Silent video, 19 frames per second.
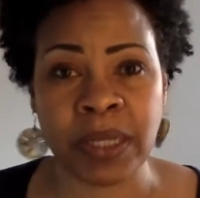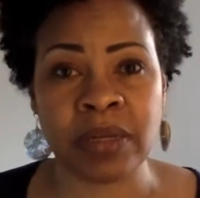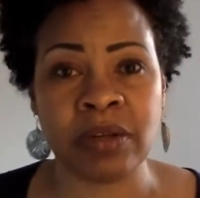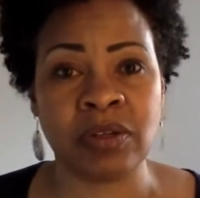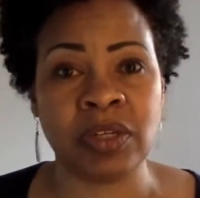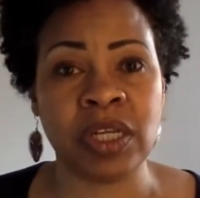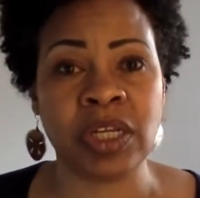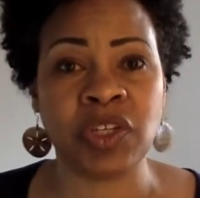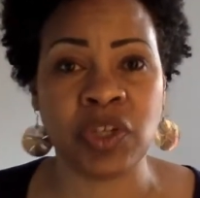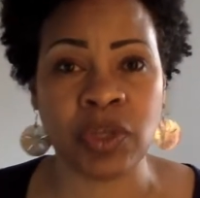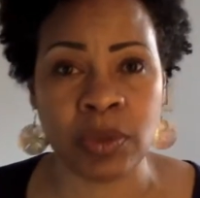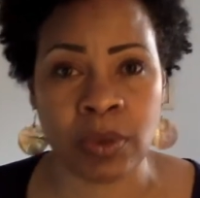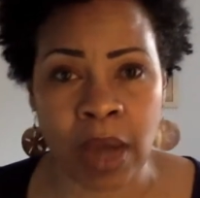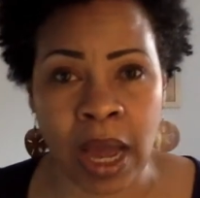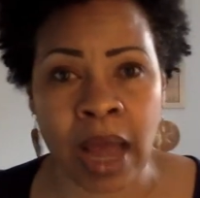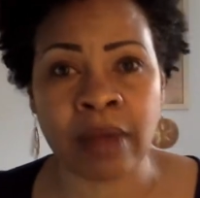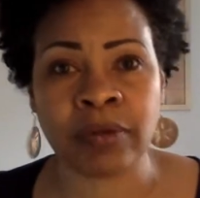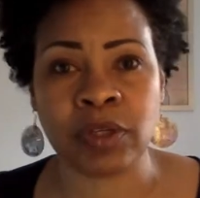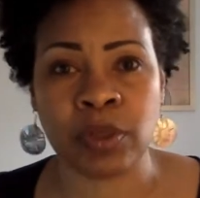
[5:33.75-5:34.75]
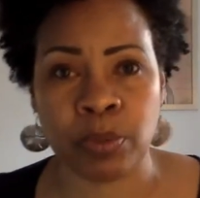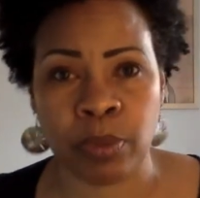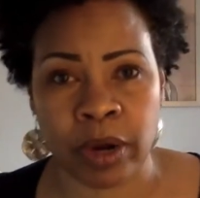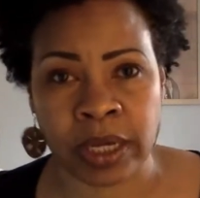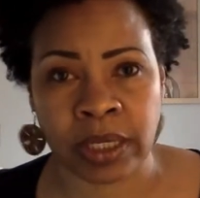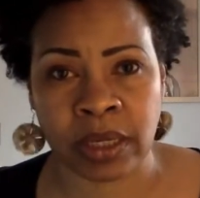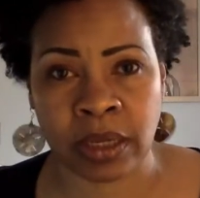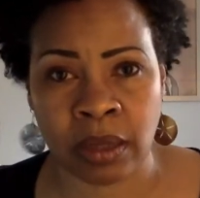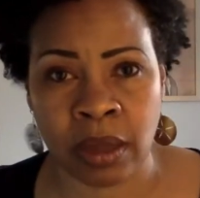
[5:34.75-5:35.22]
They're teaching you how to
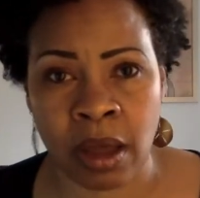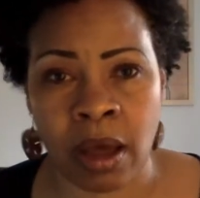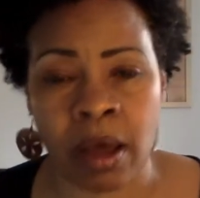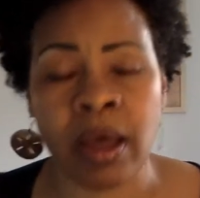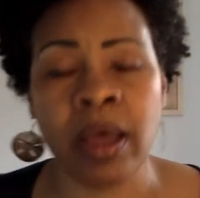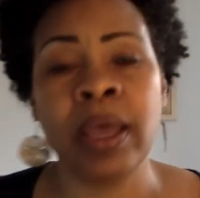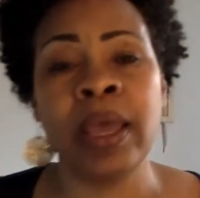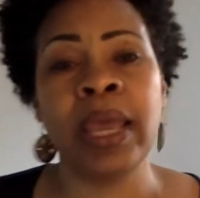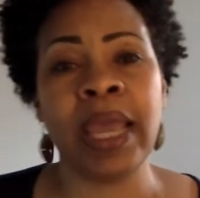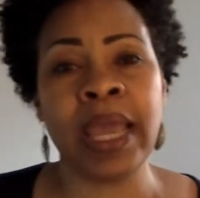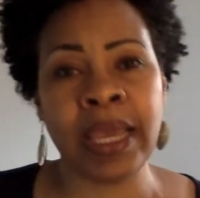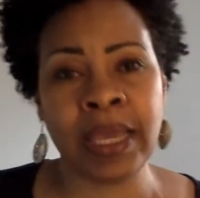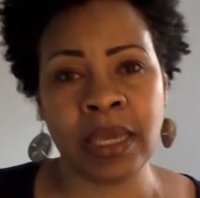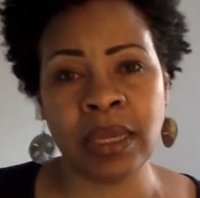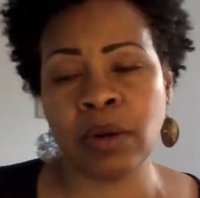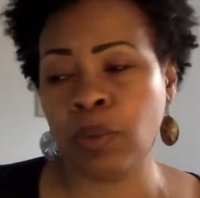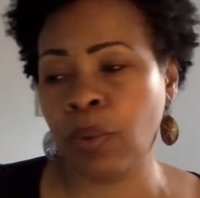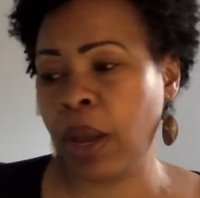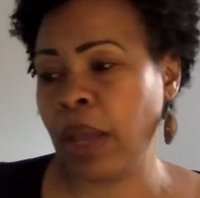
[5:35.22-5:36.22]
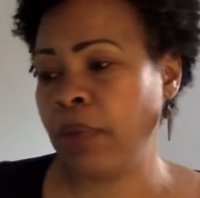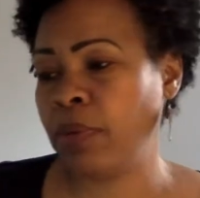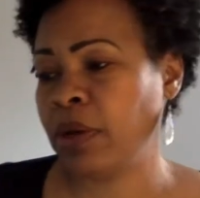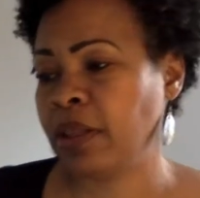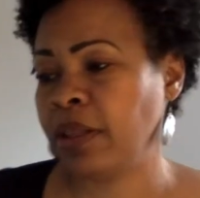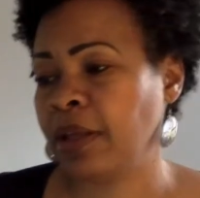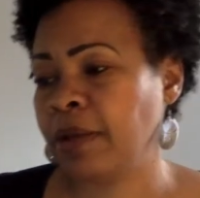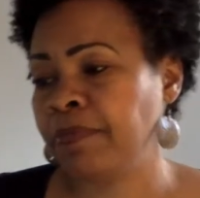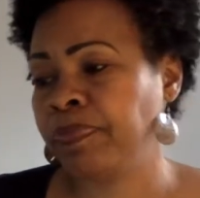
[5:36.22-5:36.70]
break the law and get away with
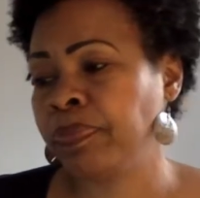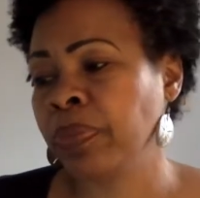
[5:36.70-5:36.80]
it.